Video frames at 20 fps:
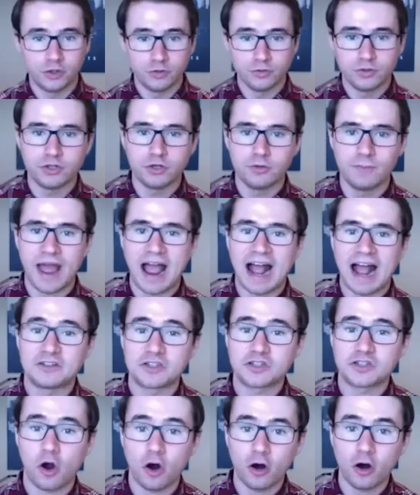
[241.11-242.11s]
YouTube ads
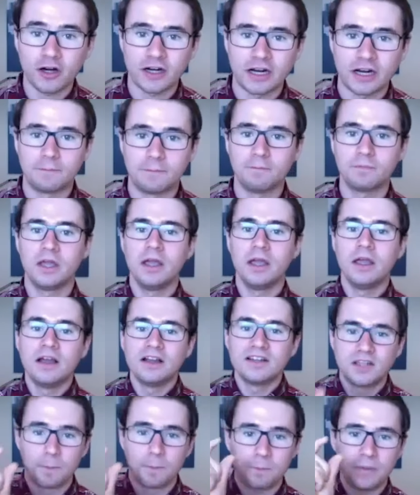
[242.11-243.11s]
targeting
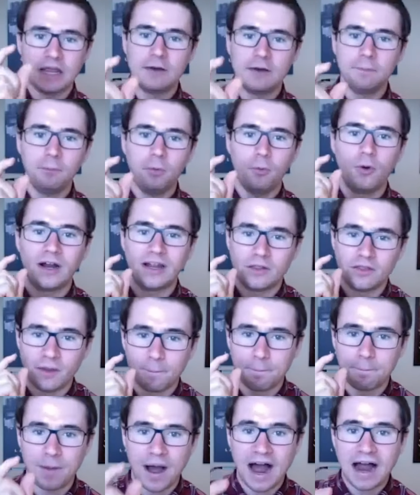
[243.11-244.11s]
to pinpoint the
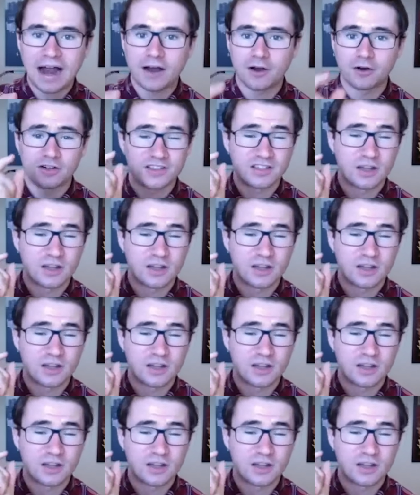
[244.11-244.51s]
buyers,